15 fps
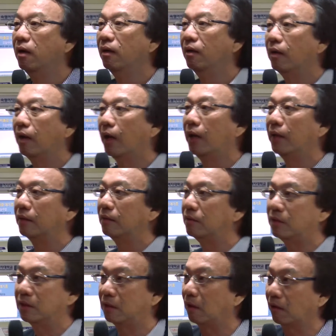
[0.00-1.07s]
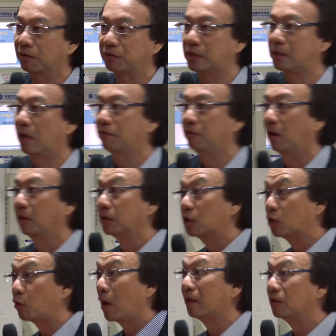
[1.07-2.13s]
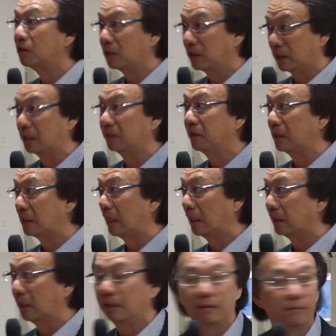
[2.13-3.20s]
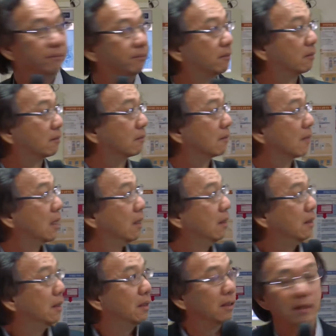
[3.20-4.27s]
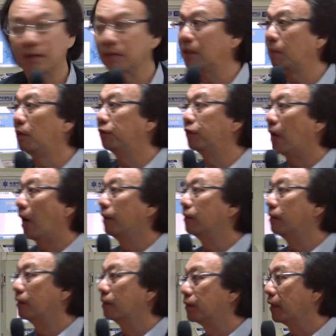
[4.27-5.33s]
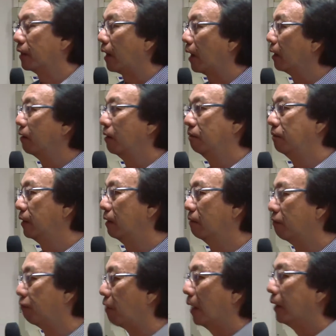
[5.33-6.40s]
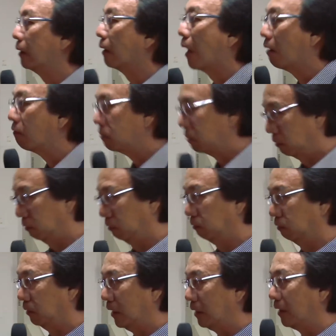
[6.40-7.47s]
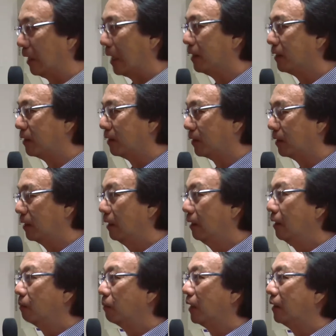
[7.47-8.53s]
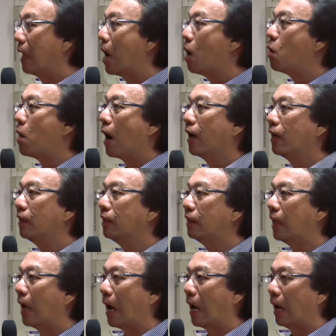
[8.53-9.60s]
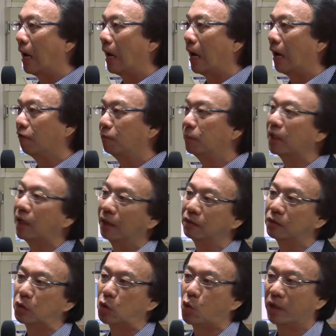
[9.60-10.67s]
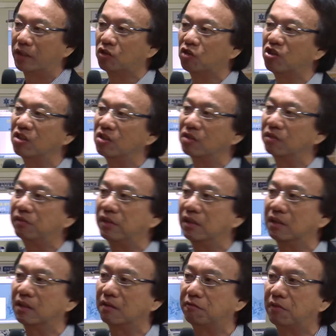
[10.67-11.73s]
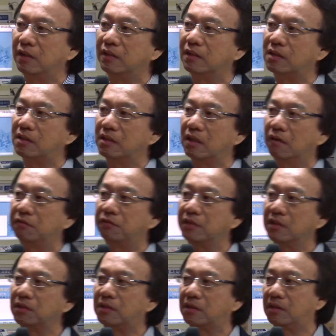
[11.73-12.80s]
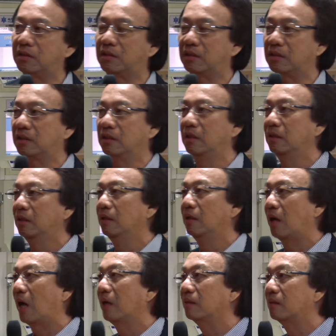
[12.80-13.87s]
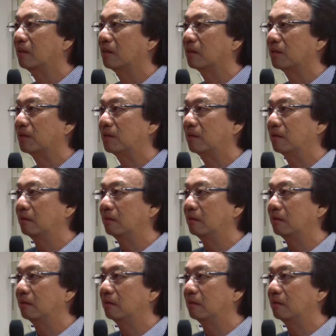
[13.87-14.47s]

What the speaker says: and did a lot of stuff on strategies and things like that. Here are some of the ideas that I fell in love in the 80s. But now I have begun to question the validity of these ideas.